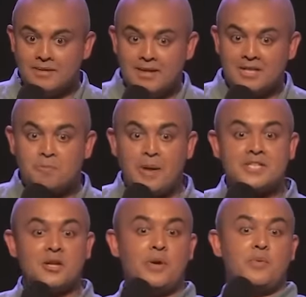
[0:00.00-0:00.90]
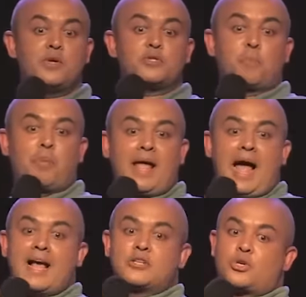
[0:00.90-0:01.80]
Especially when we used to play
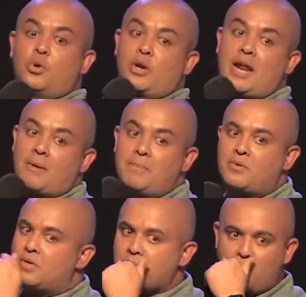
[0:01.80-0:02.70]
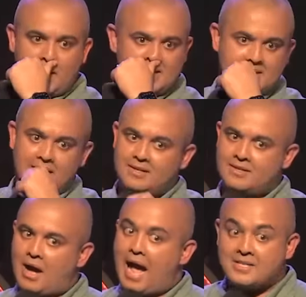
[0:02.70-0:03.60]
high school rugby, it was worse, eh?
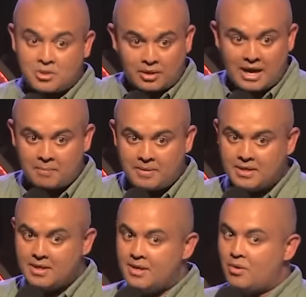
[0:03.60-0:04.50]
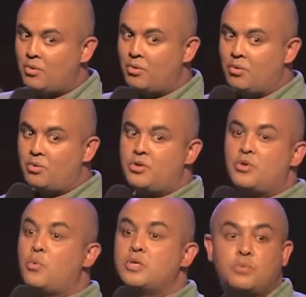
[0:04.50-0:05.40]
The high school rugby. Oh, you
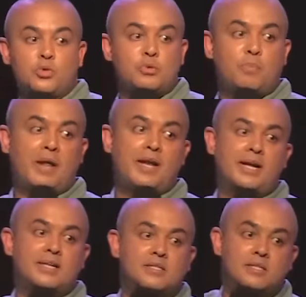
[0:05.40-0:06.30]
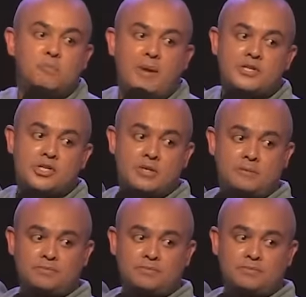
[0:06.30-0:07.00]
know, we used to play against the Spatch.